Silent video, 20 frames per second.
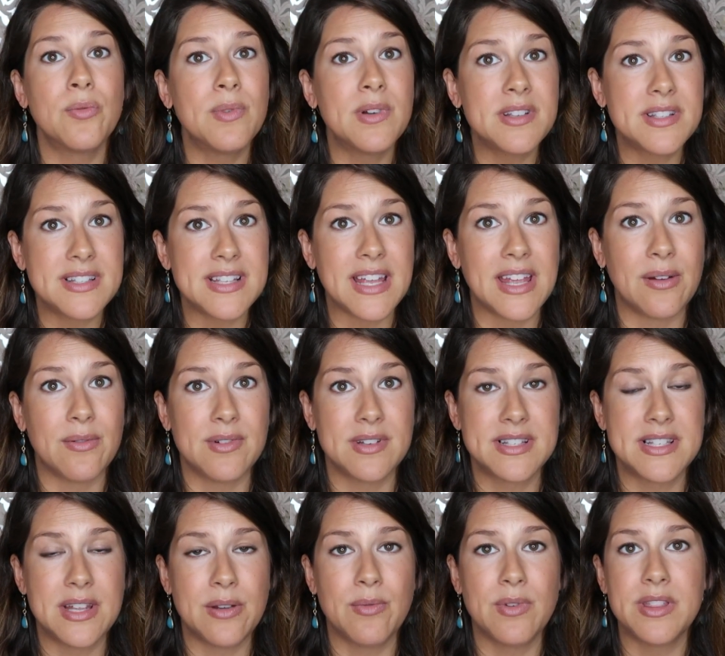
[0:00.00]
So we'll see. We'll
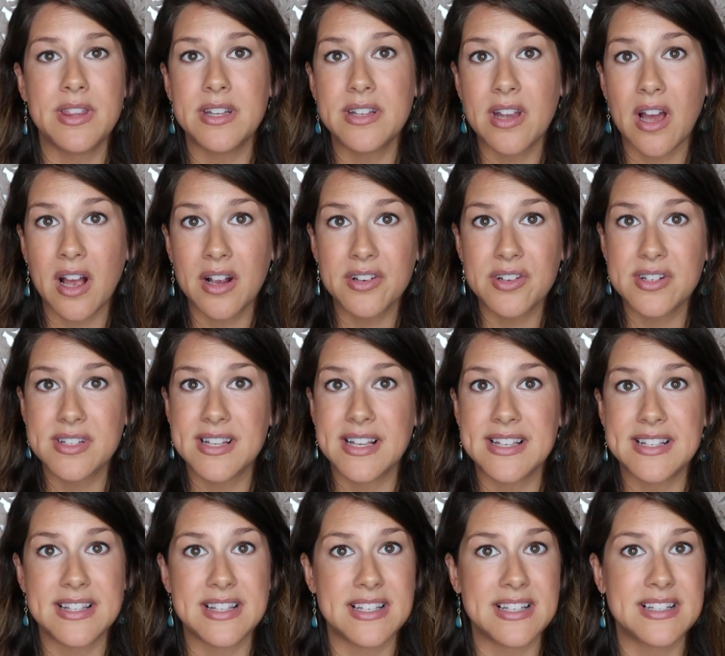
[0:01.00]
see what the doctor
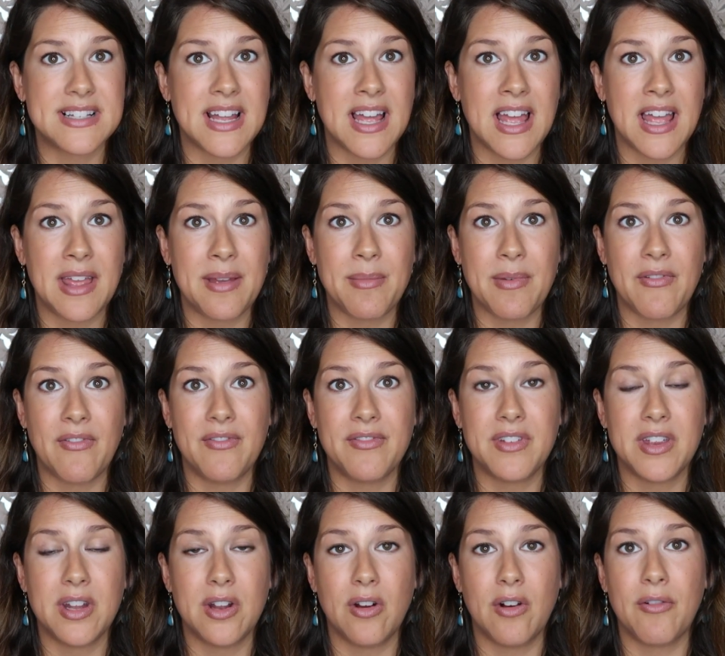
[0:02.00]
says this time, if,
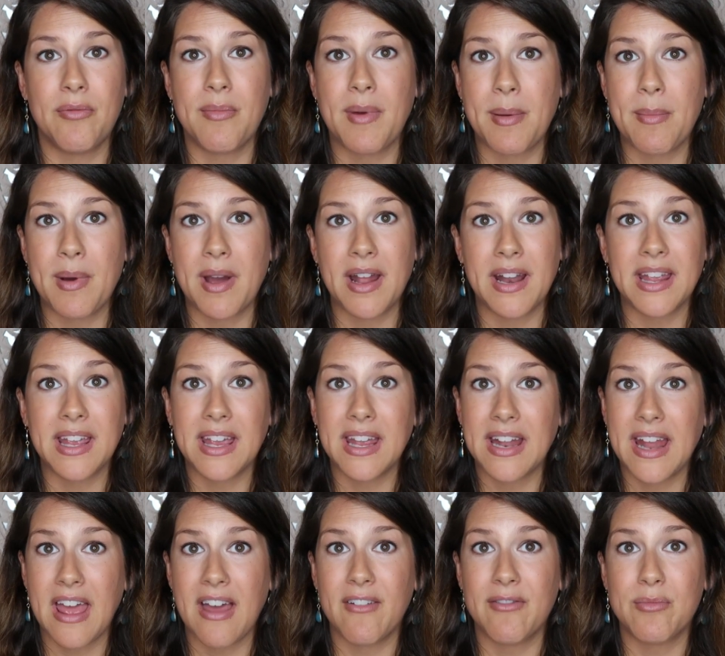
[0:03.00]
you know, if my body
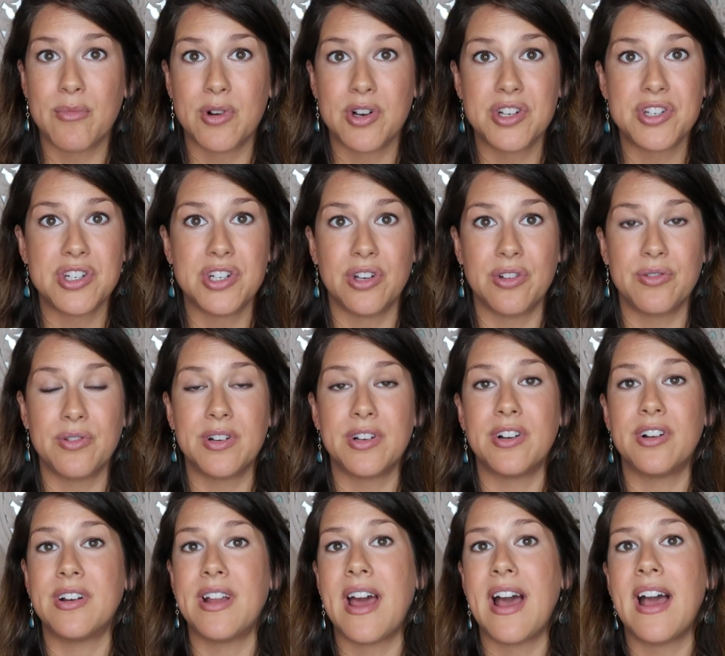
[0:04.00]
can have more children
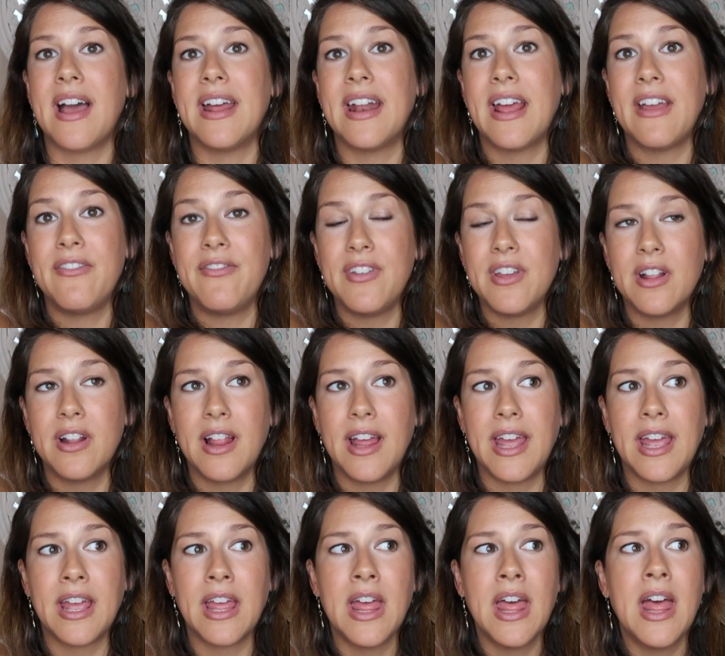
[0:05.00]
or not. I feel
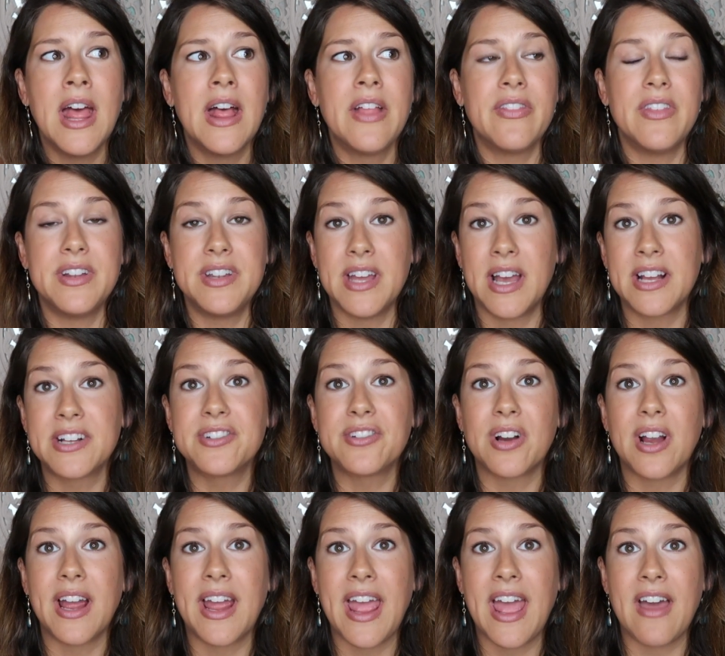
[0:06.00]
like the doctor
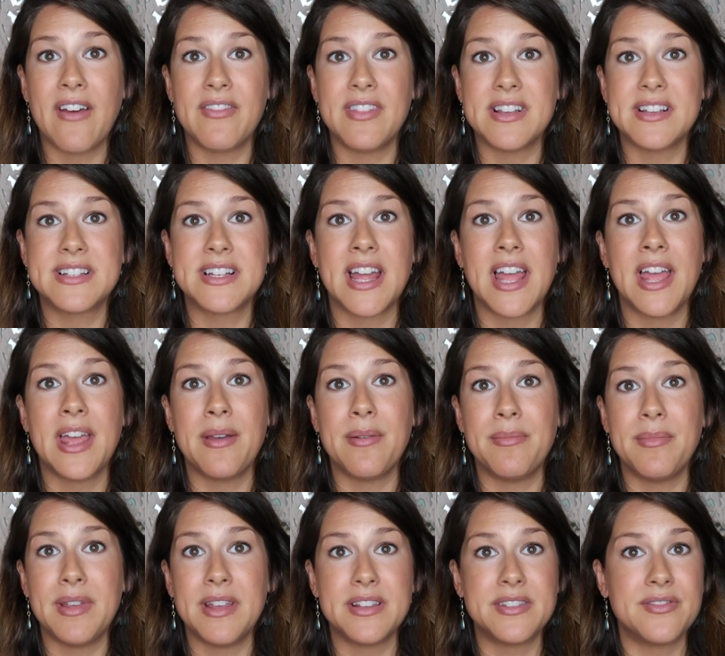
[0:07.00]
I have this
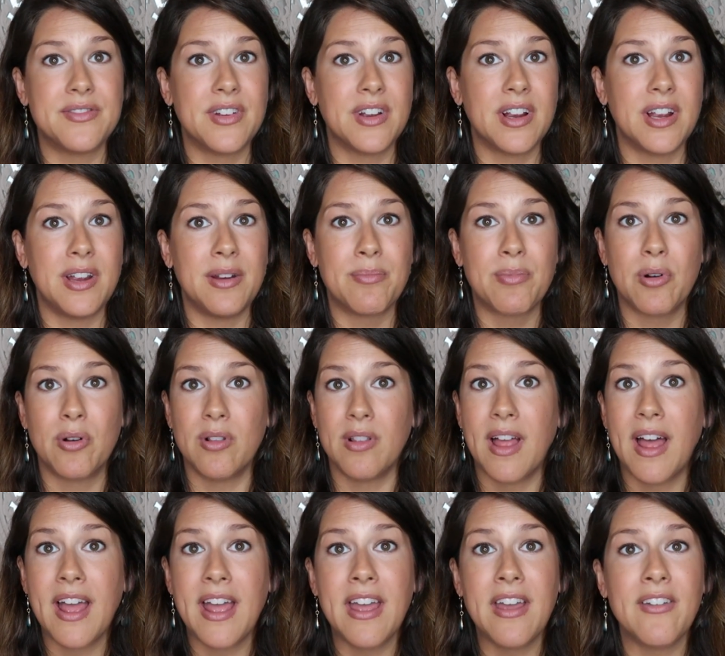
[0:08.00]
time is very
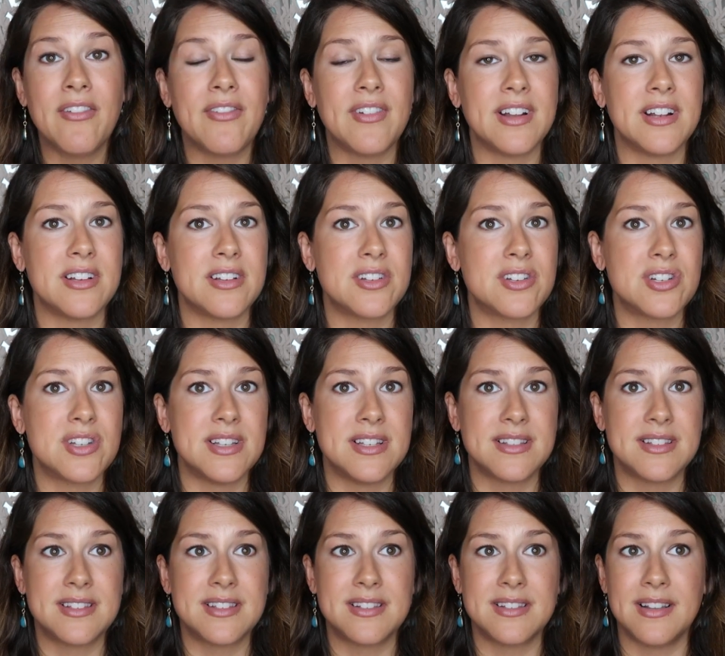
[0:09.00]
pro-life and
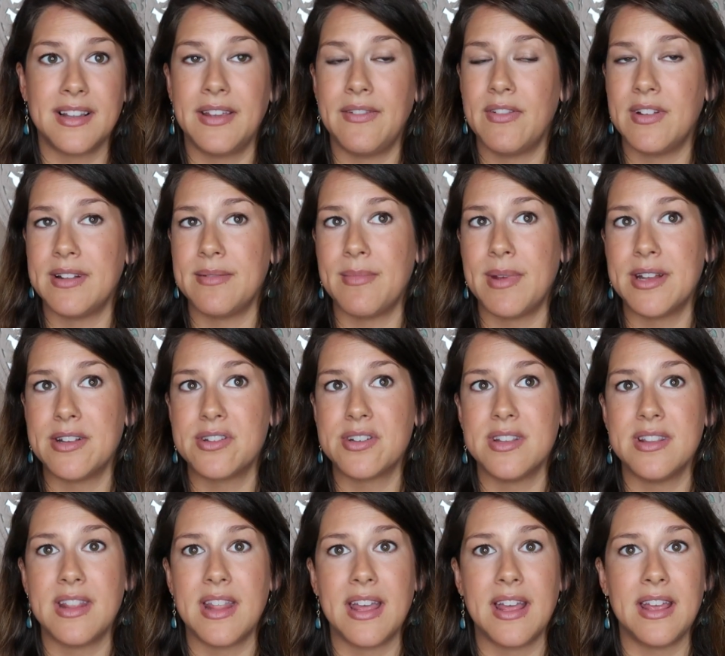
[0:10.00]
she's even
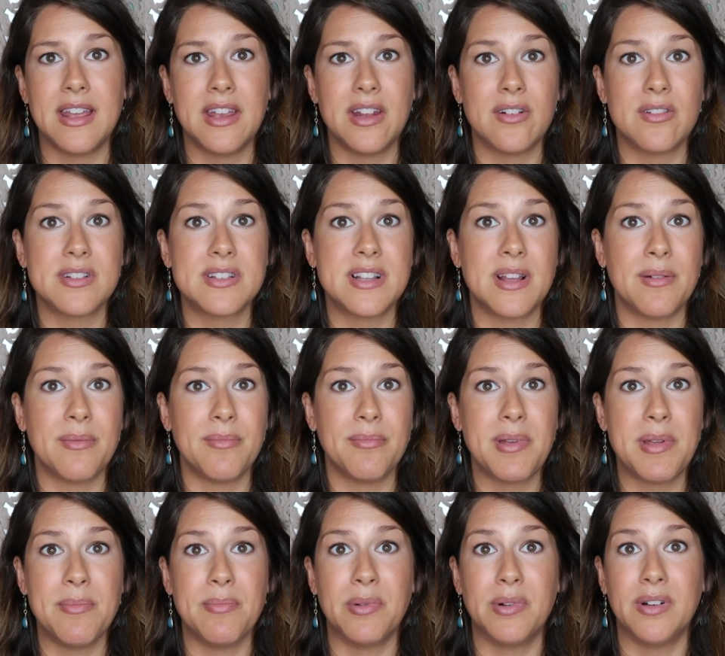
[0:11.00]
mentioned that, you know, some
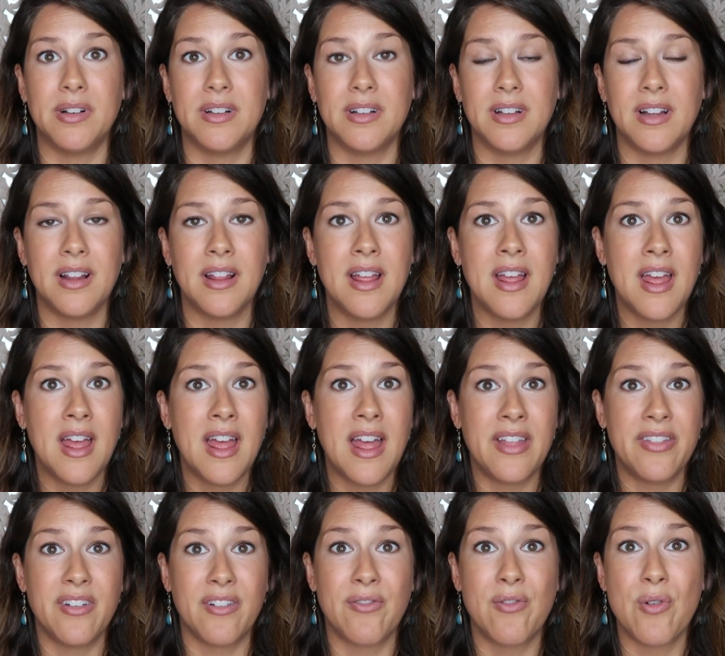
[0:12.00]
people,
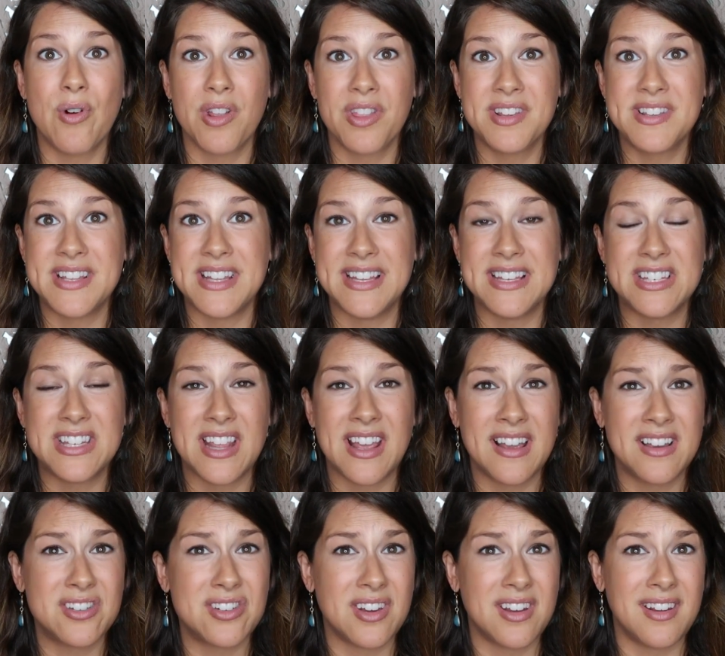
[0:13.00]
their fourth
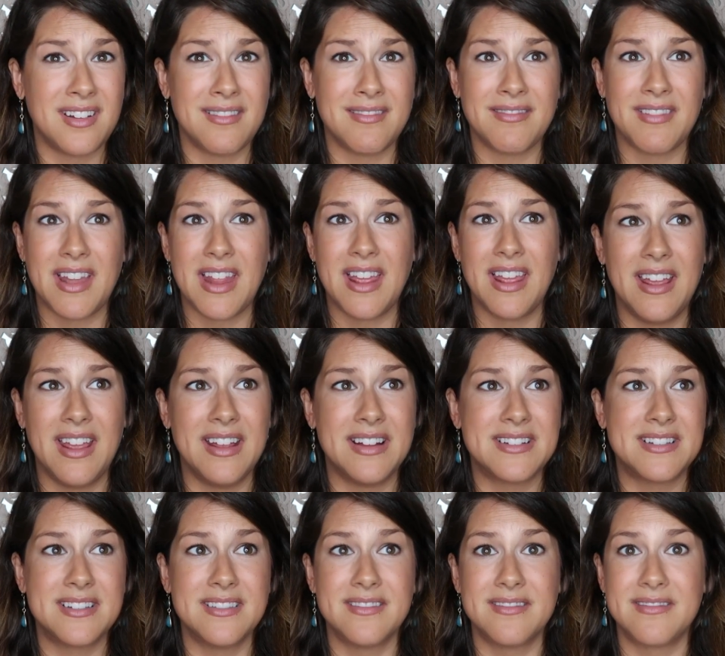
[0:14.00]
C-section,
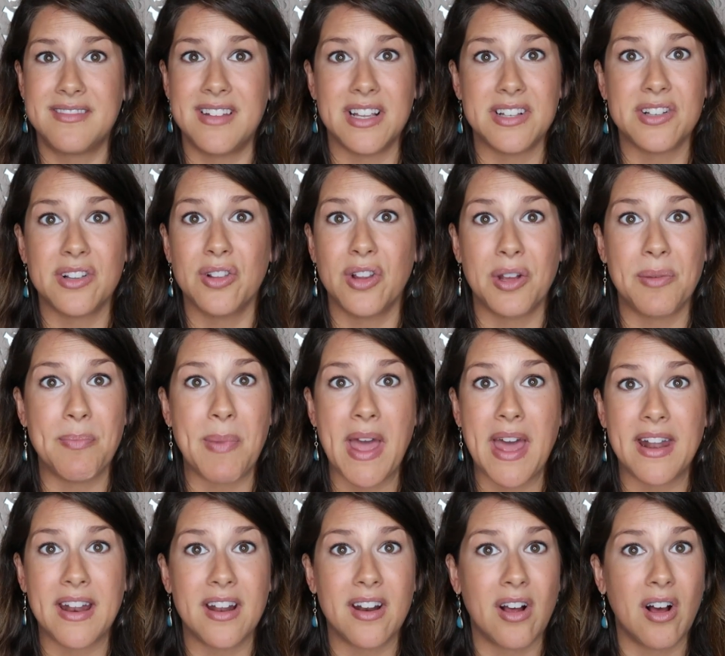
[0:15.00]
it doesn't look
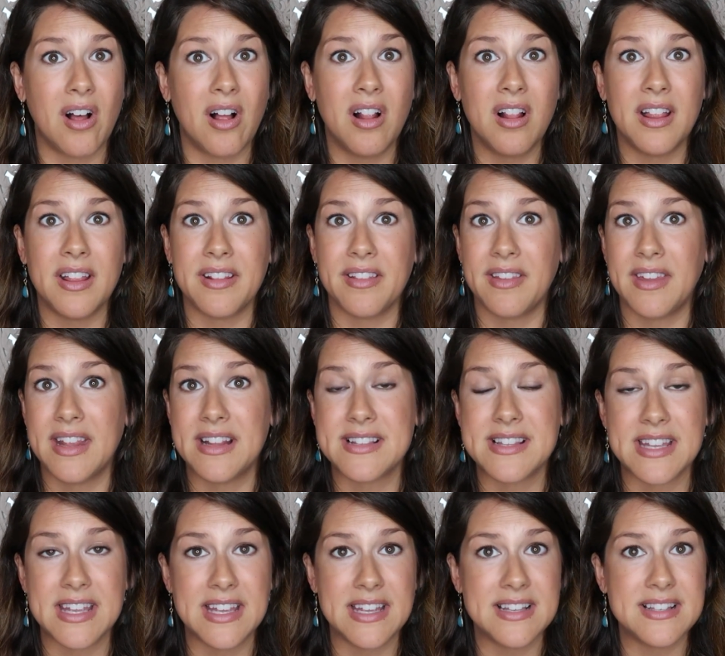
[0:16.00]
bad at all and
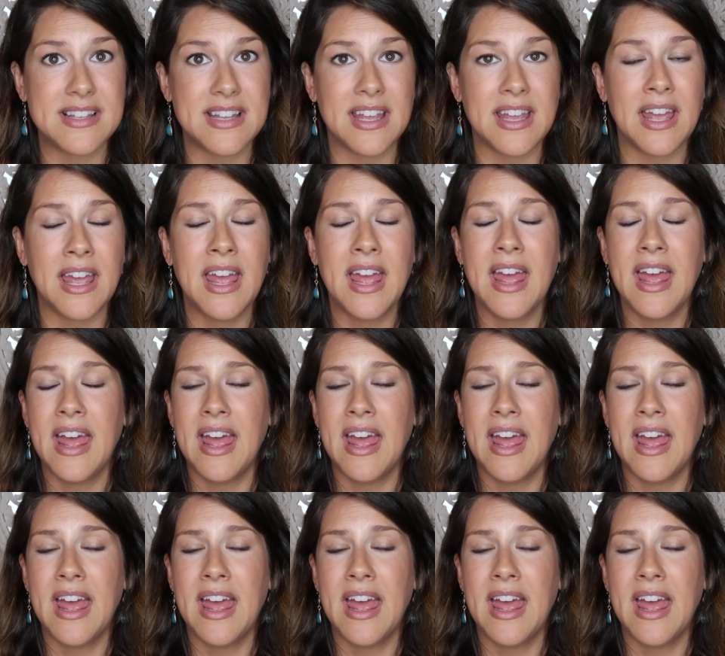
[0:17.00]
it's easy.